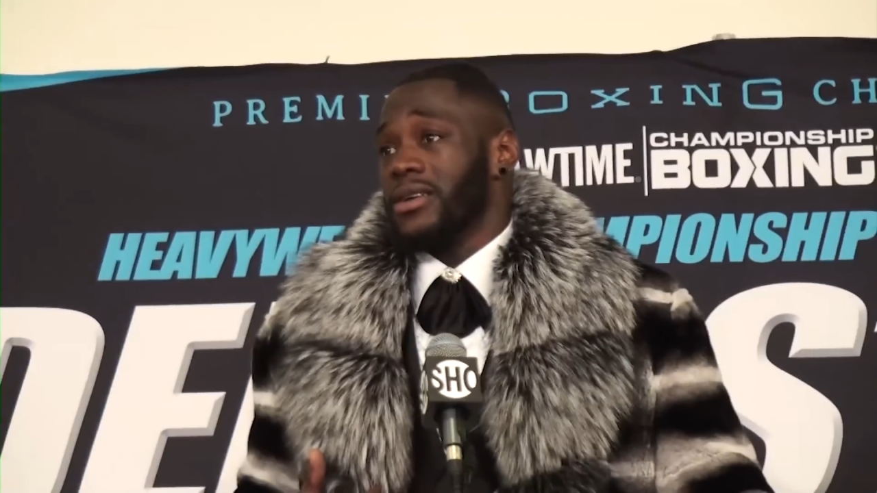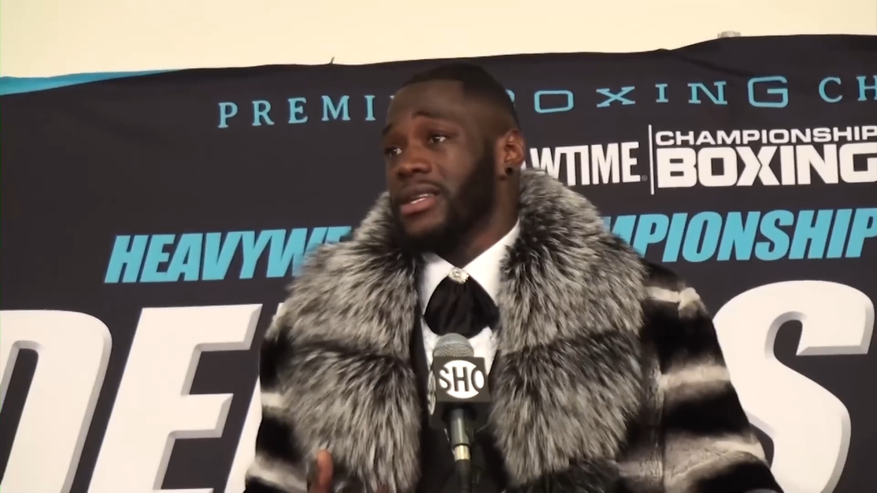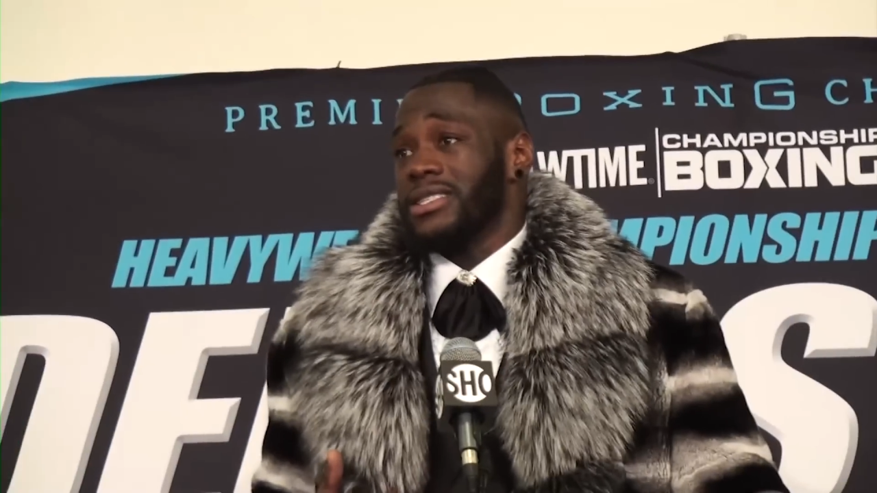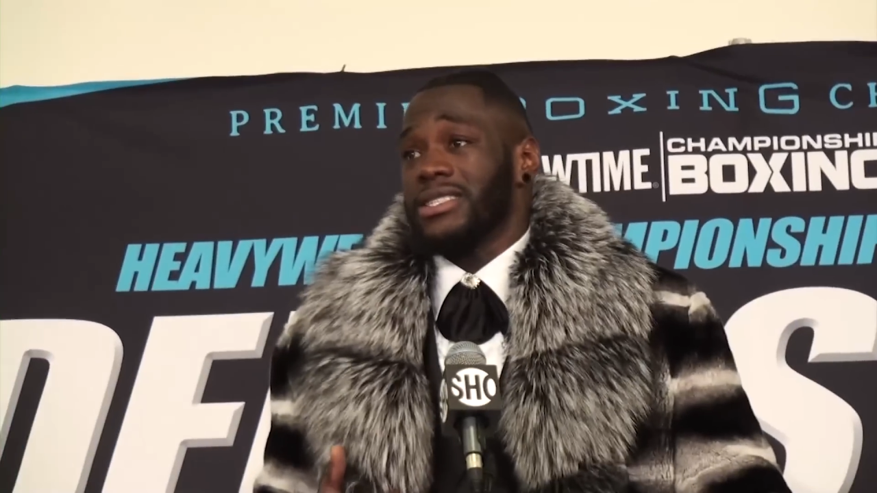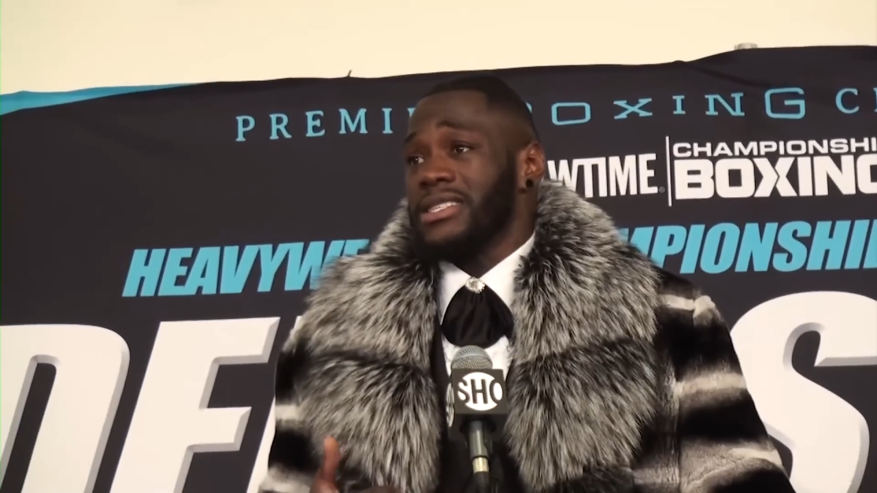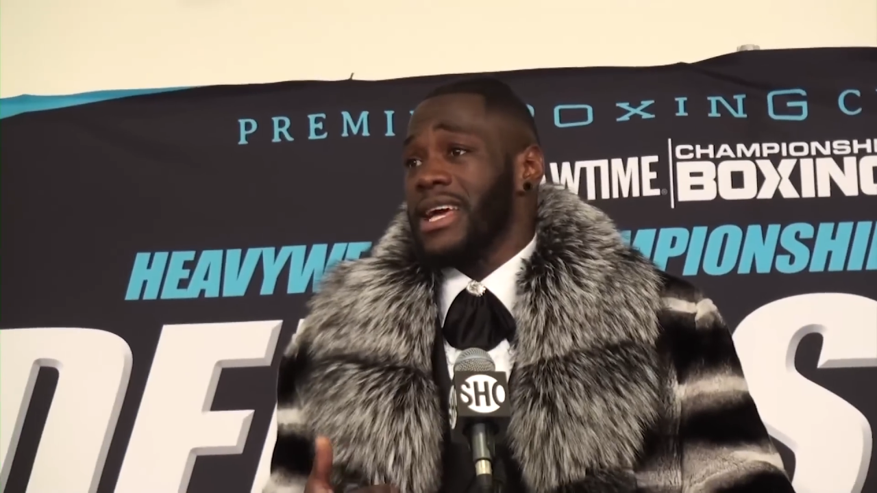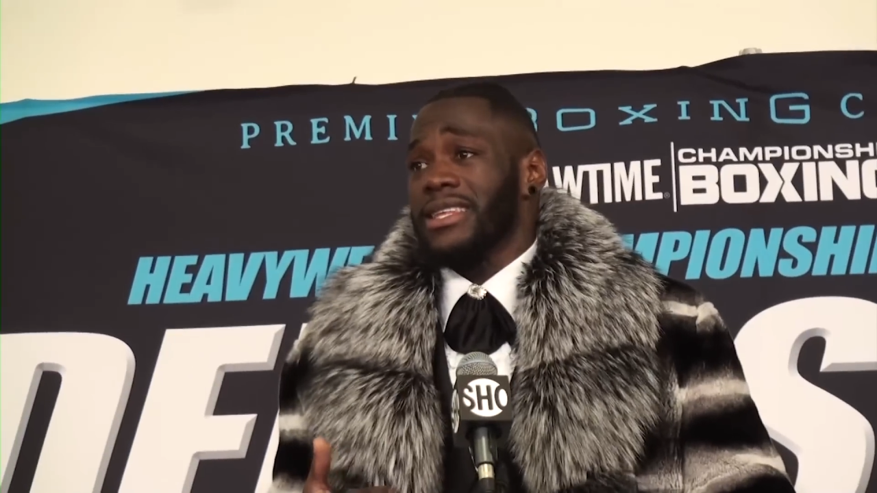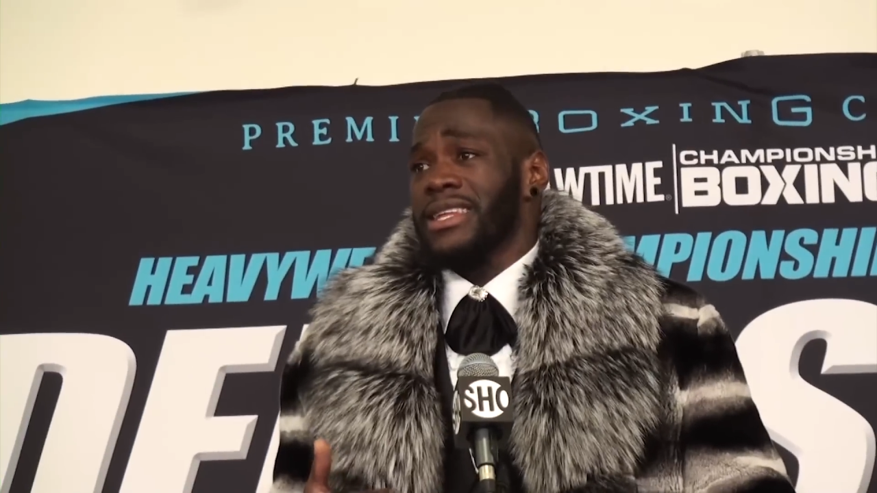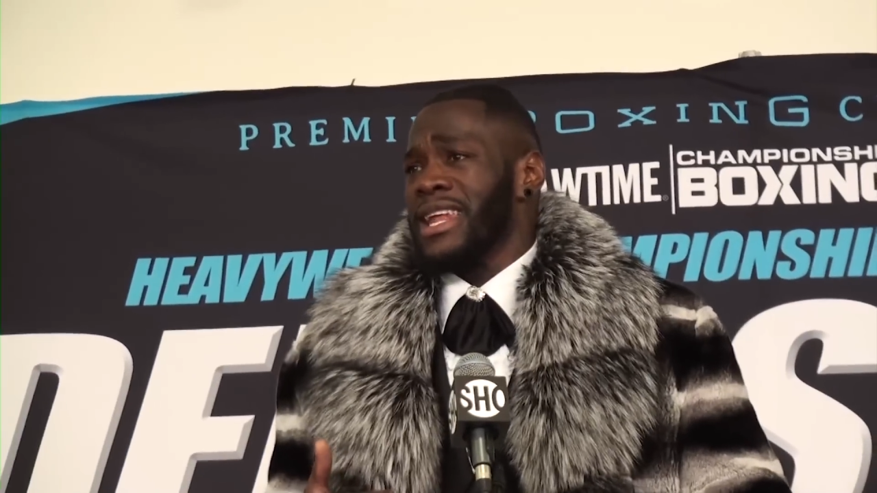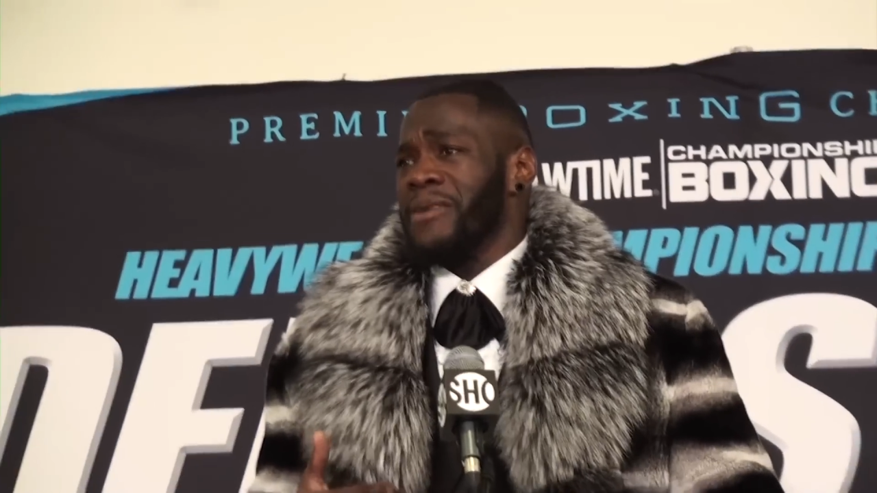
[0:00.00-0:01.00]
This is
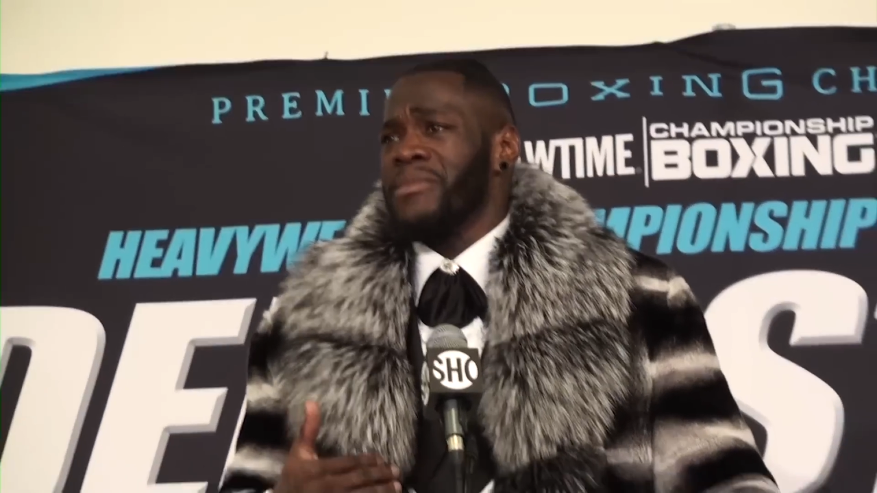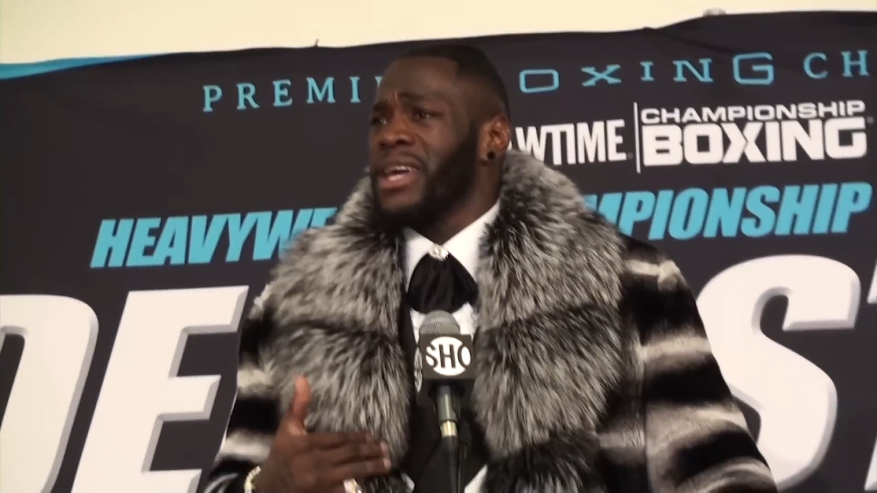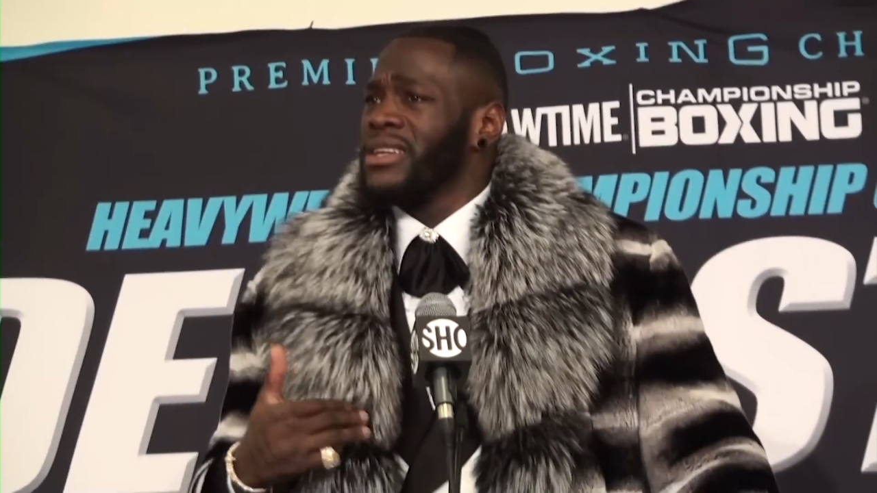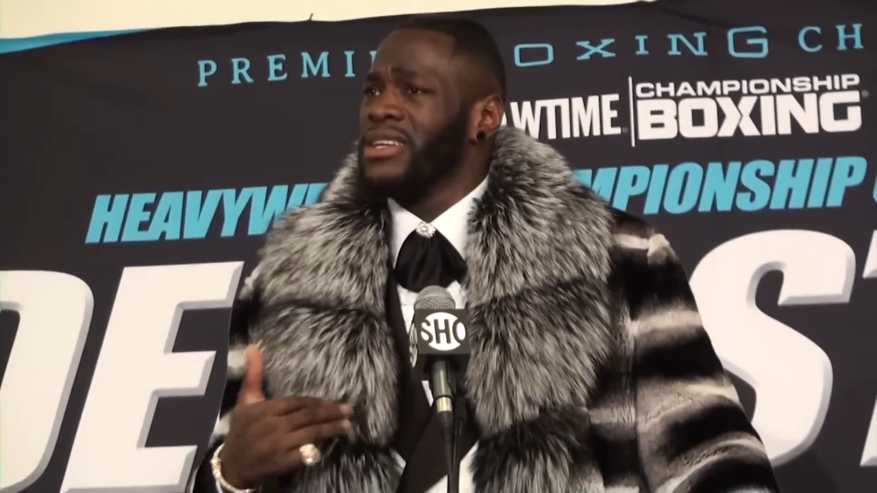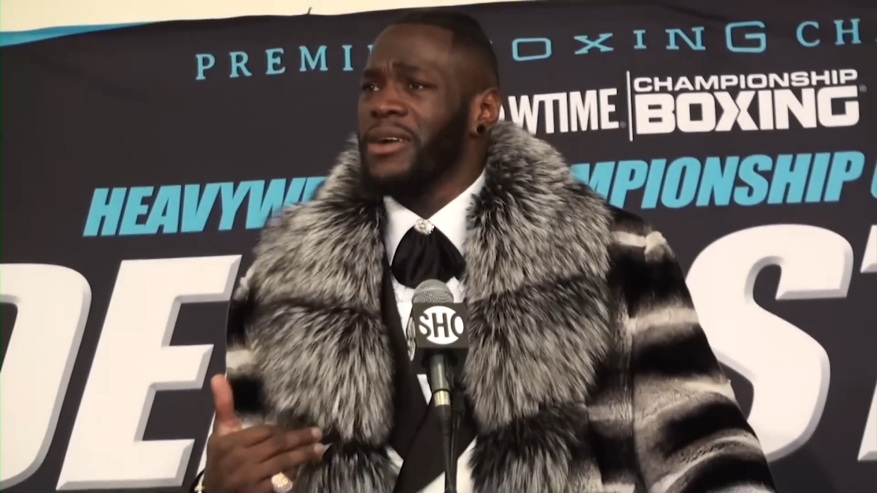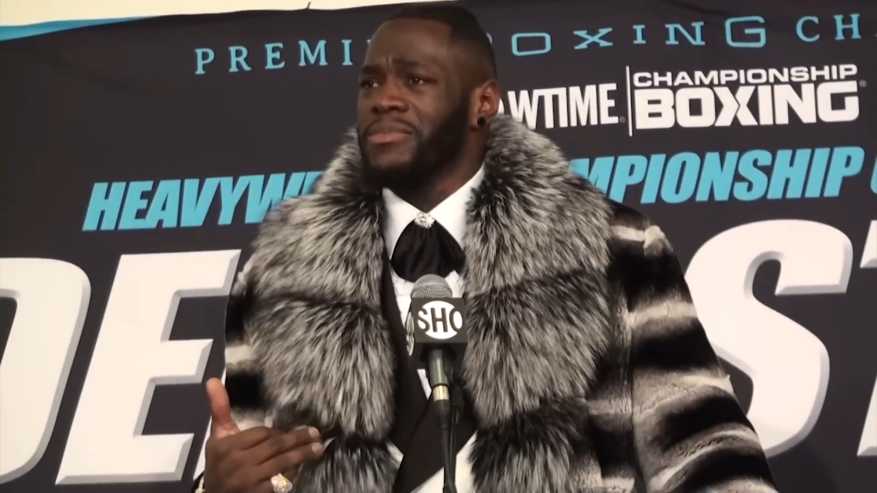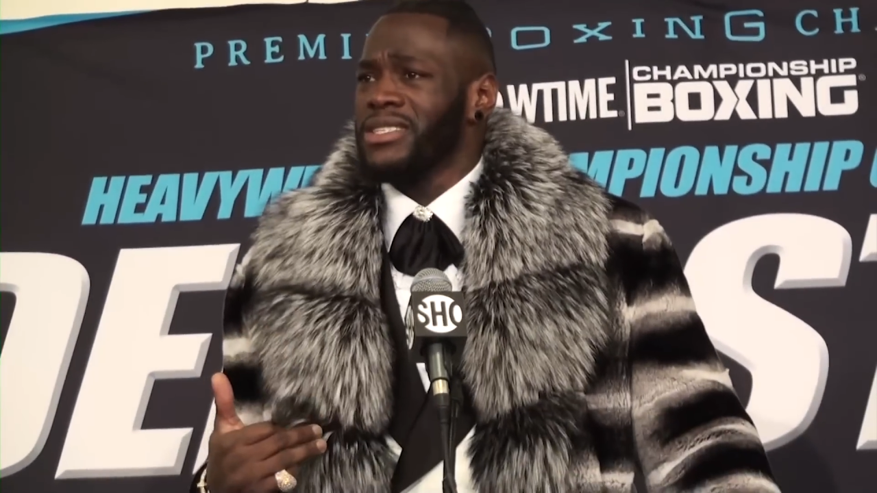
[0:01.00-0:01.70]
nothing that I'm making up.